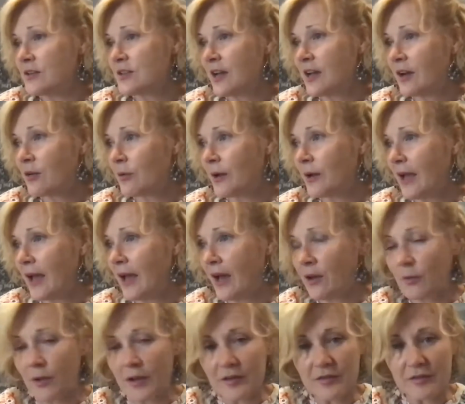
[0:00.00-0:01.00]
How do
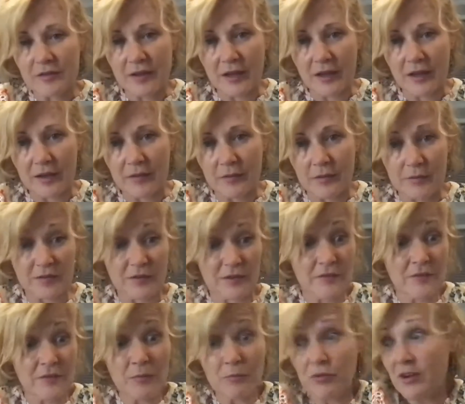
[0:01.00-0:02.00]
I sing? I wasn't
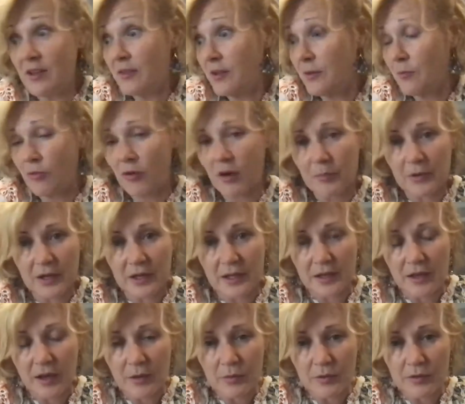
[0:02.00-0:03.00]
even breathing
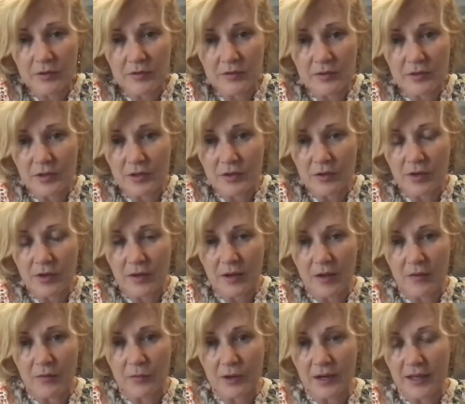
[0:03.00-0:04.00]
properly. I wasn't, and I
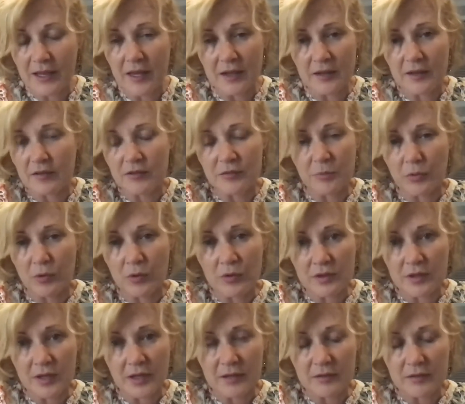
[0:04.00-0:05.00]
really hadn't explored
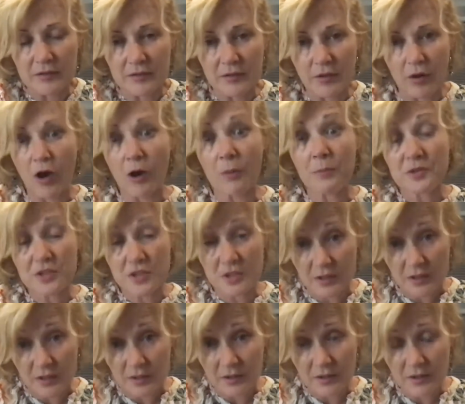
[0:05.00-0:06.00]
that
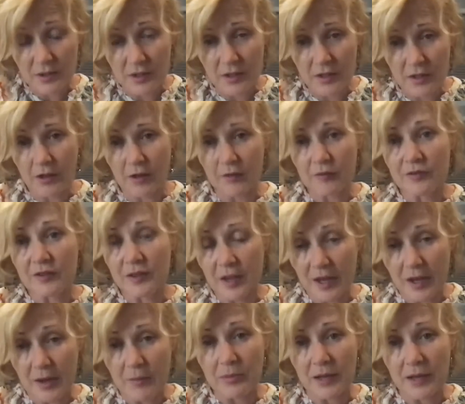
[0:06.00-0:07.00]
option of
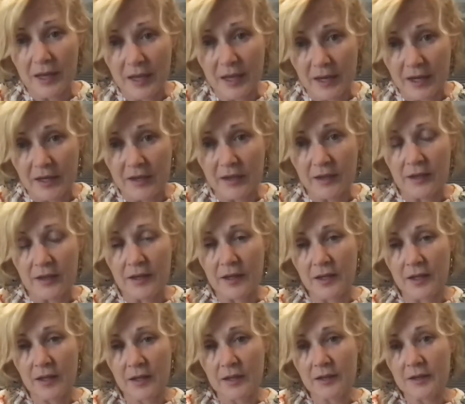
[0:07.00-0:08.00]
singing and playing.
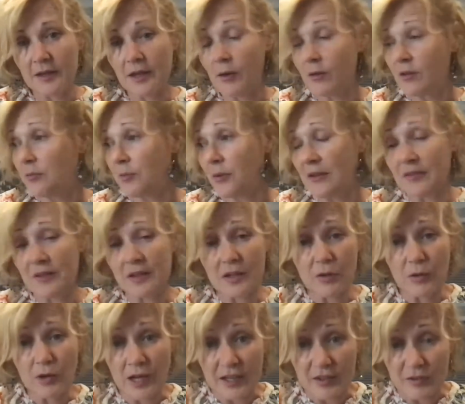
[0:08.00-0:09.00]
Now it's basically
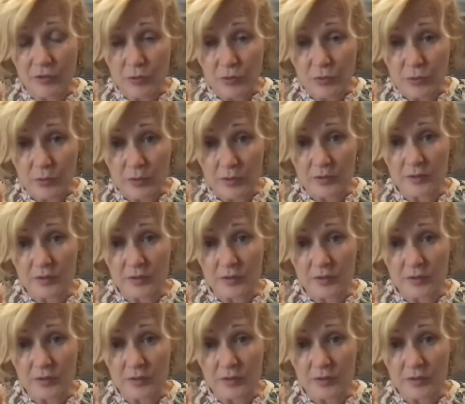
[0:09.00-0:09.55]
all I do,